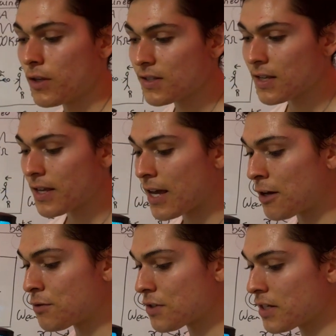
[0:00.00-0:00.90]
this can
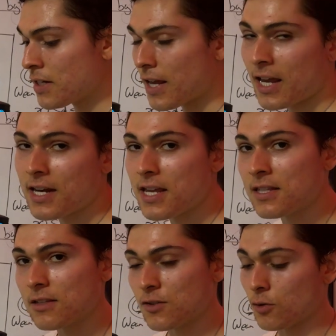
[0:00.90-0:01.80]
count in any
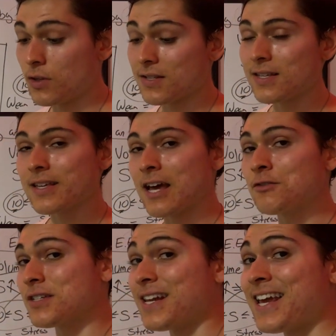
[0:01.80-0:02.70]

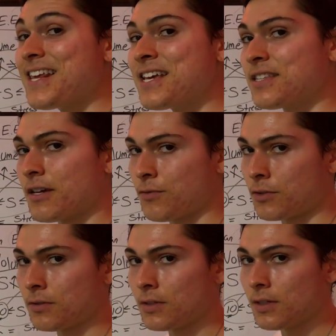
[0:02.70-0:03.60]

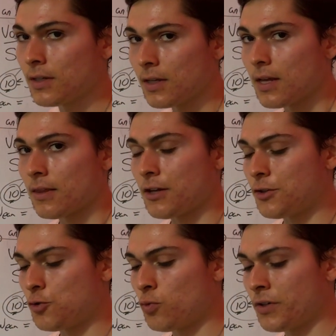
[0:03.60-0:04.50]
endeavor that
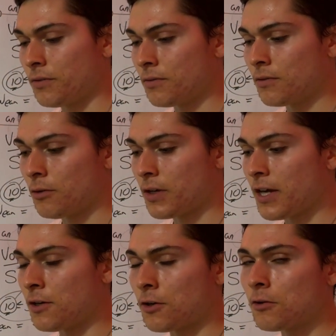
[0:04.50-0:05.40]
you're doing,
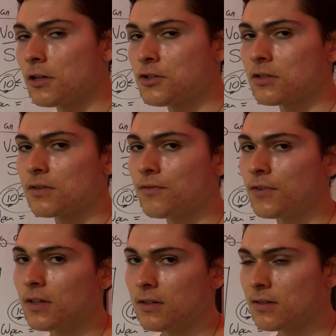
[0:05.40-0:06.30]
okay? Not only just in
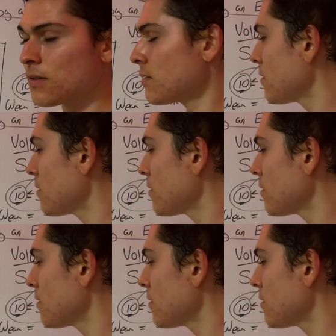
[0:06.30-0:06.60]
fitness.